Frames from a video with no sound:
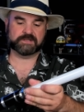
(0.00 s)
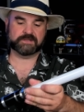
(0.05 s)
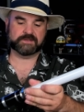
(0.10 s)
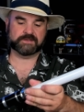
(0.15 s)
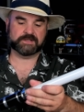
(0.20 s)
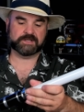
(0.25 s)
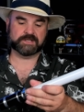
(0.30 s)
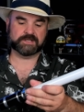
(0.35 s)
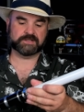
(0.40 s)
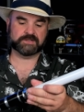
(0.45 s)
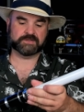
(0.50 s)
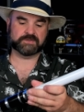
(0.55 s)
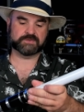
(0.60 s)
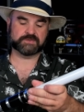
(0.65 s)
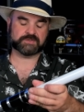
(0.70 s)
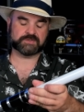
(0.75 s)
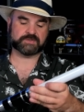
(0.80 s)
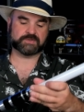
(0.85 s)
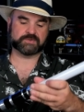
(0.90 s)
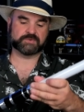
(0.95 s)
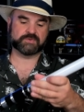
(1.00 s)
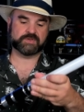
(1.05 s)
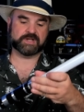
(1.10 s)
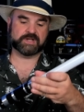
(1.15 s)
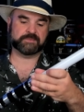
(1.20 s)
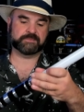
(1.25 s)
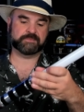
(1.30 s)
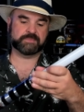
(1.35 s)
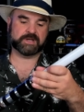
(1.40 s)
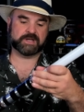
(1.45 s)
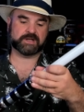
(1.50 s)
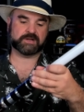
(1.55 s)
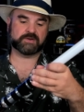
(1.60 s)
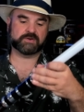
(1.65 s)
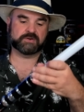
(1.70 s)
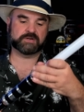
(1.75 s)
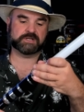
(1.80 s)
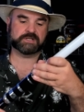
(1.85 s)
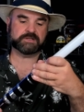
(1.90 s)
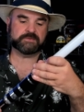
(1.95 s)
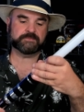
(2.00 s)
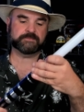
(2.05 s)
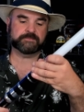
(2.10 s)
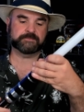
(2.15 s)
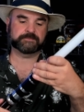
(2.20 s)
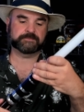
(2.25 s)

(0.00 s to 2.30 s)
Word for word: Then you screw that back on.